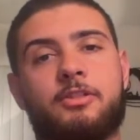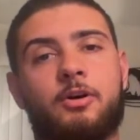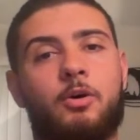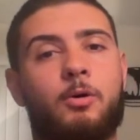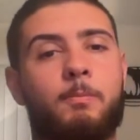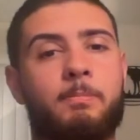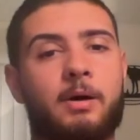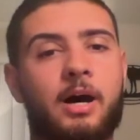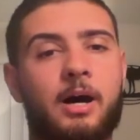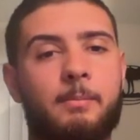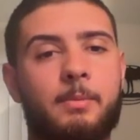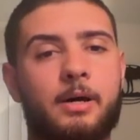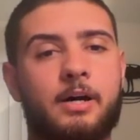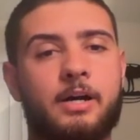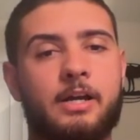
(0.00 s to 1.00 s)

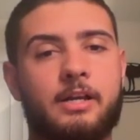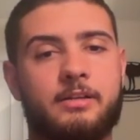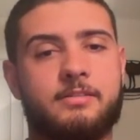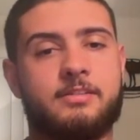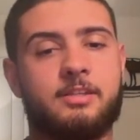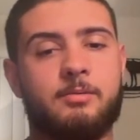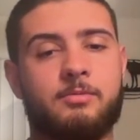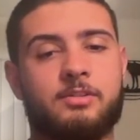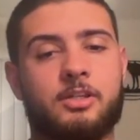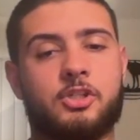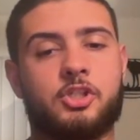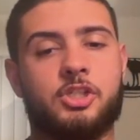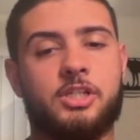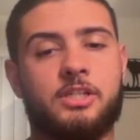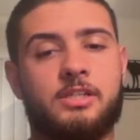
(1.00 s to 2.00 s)
Obama, it seems like
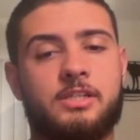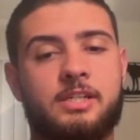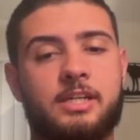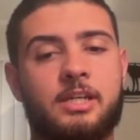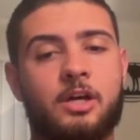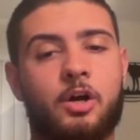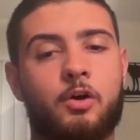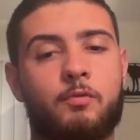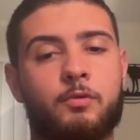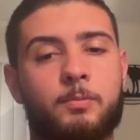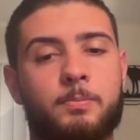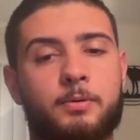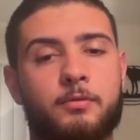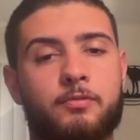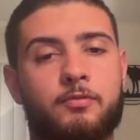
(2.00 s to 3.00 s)
she did
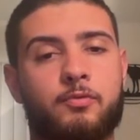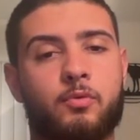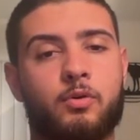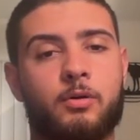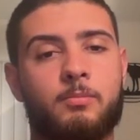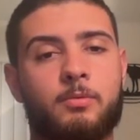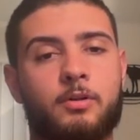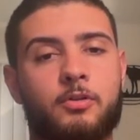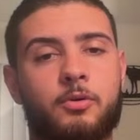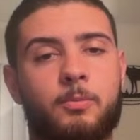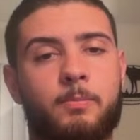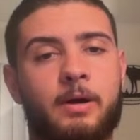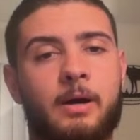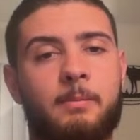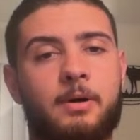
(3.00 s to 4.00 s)
overperform with
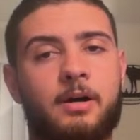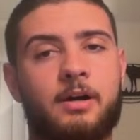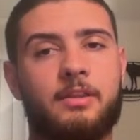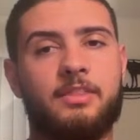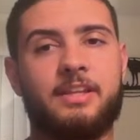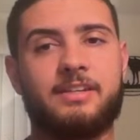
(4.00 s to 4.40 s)
Obama on the